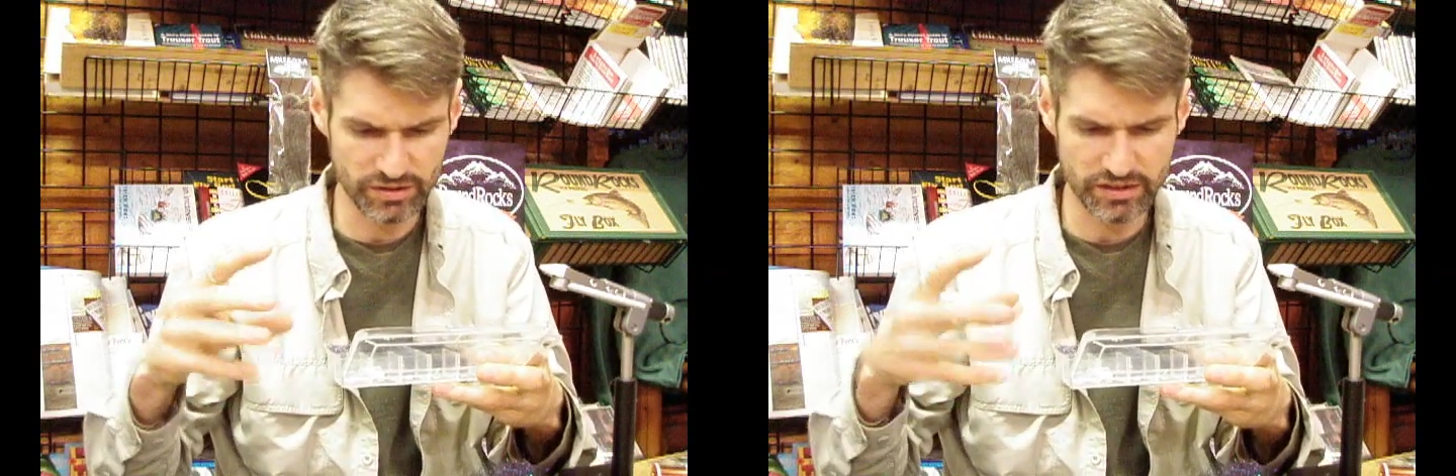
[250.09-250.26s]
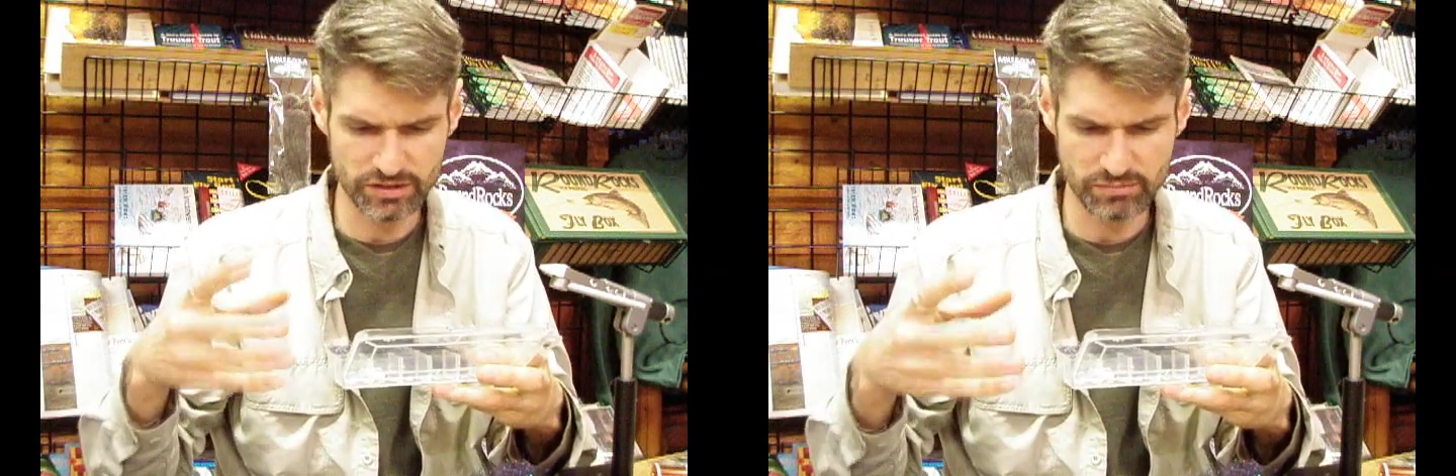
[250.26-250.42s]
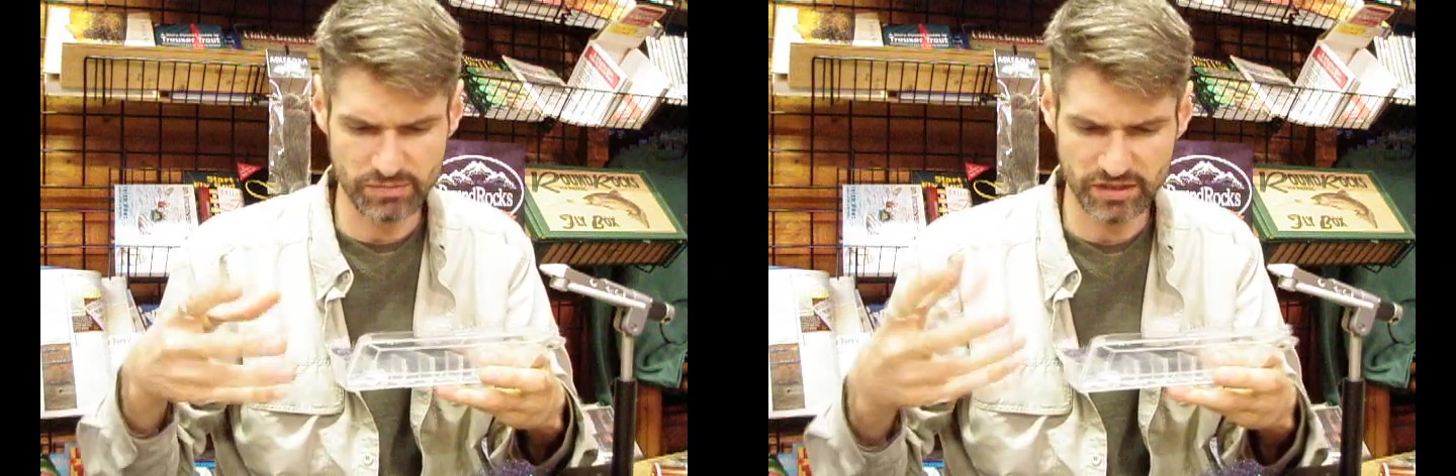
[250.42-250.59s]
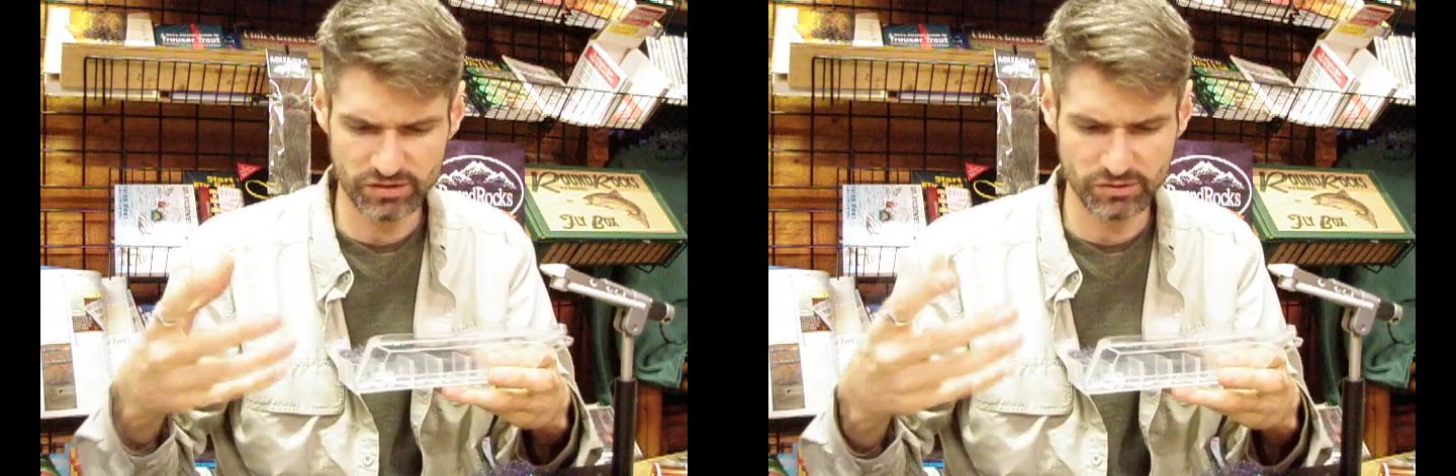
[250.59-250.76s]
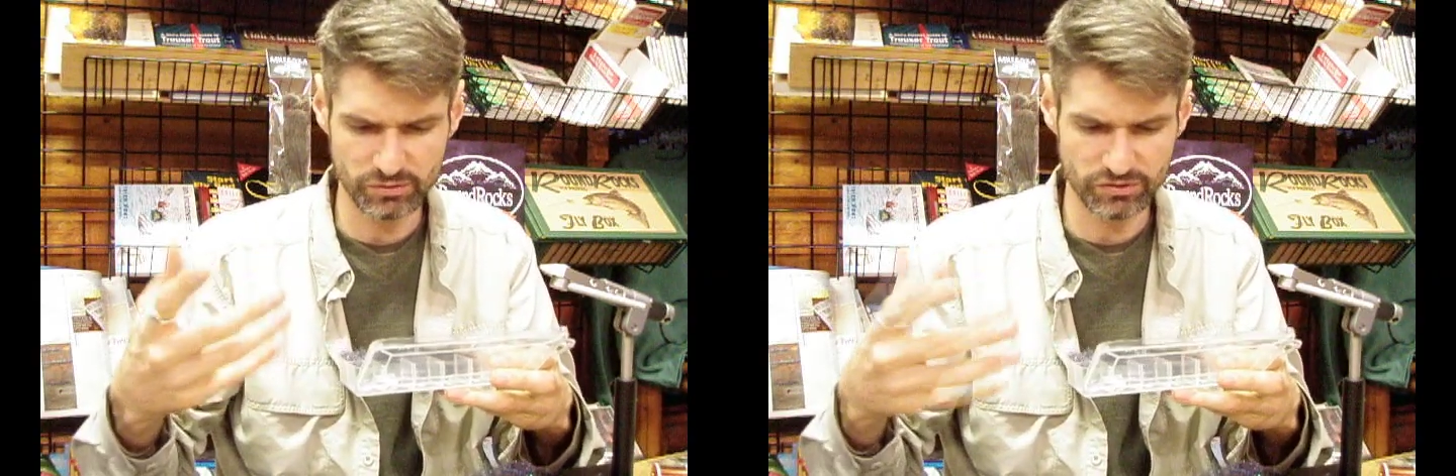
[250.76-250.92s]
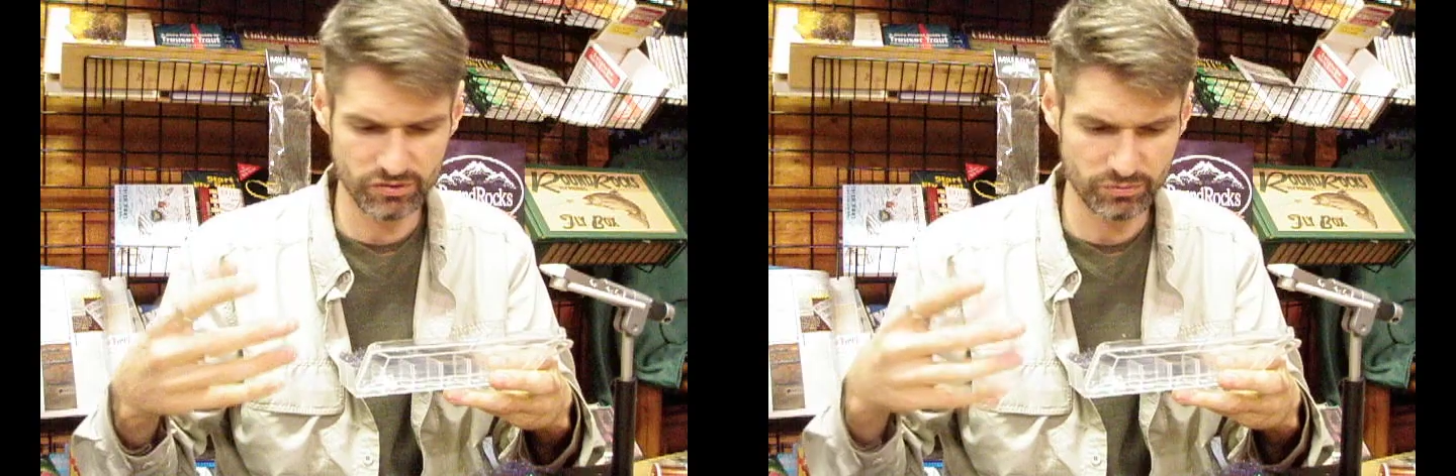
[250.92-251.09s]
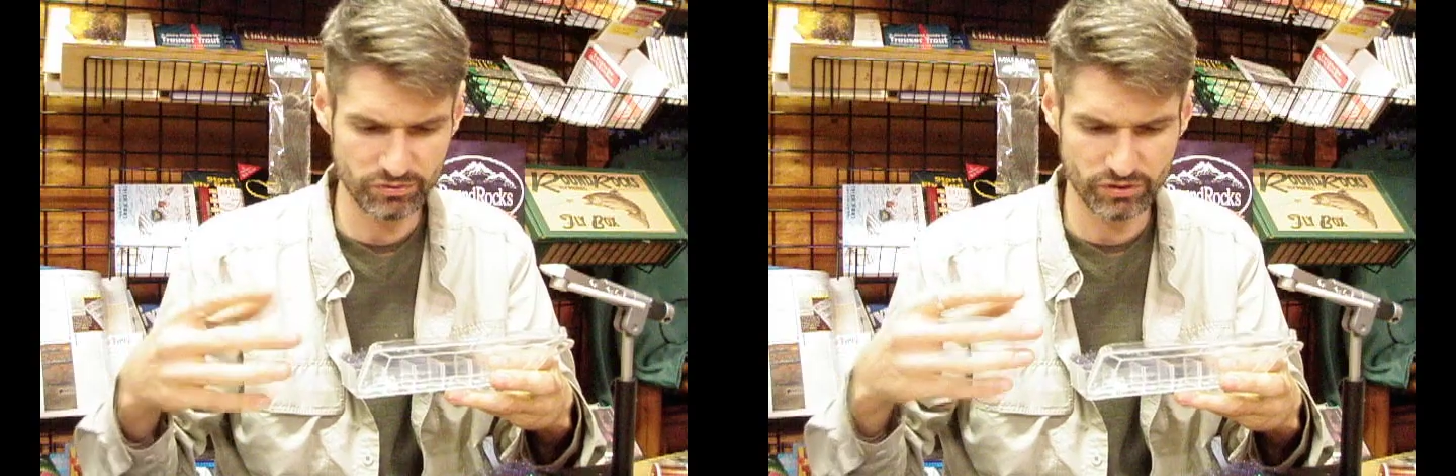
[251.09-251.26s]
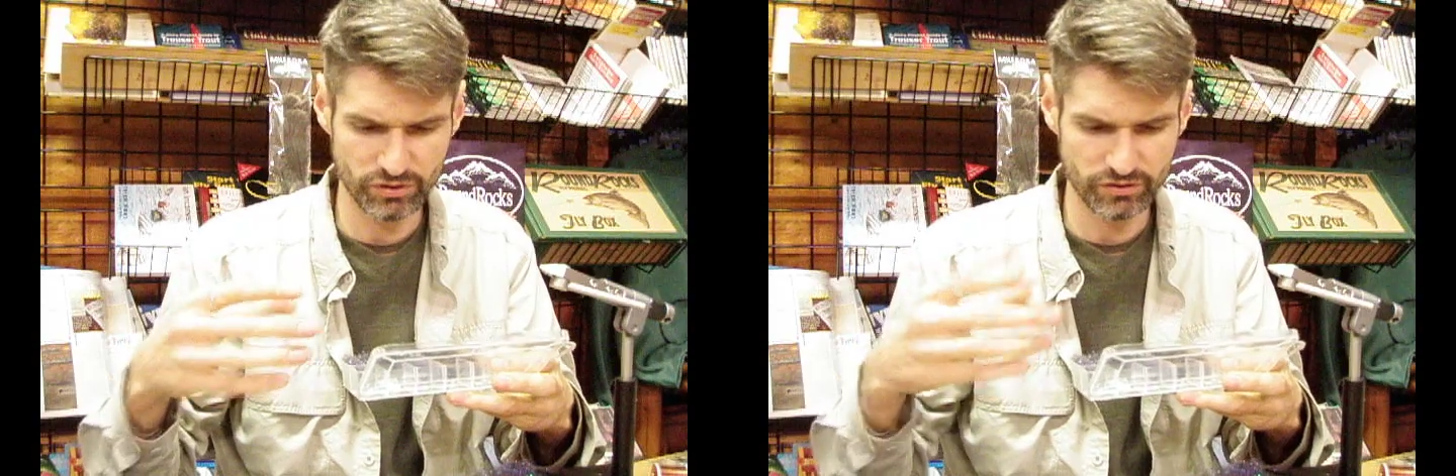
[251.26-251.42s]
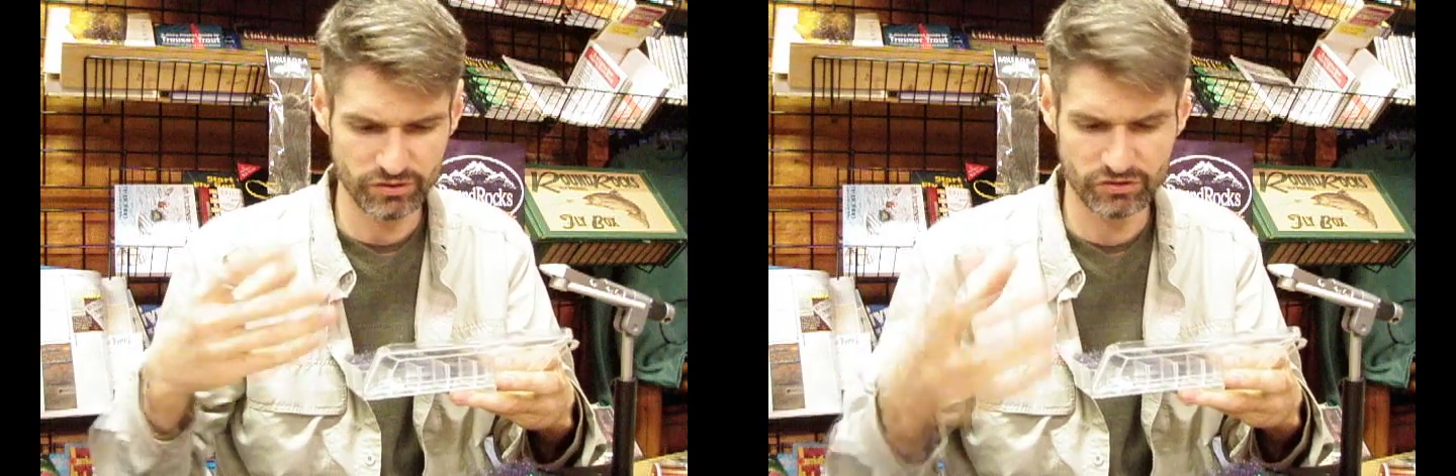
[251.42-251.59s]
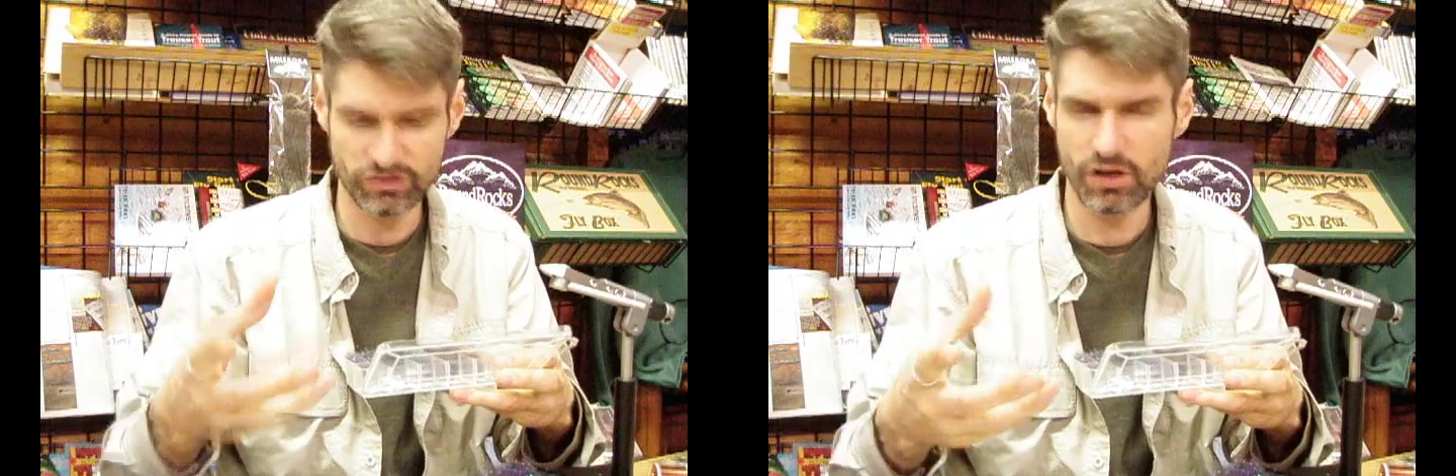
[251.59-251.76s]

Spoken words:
you need to mix it with some sort of a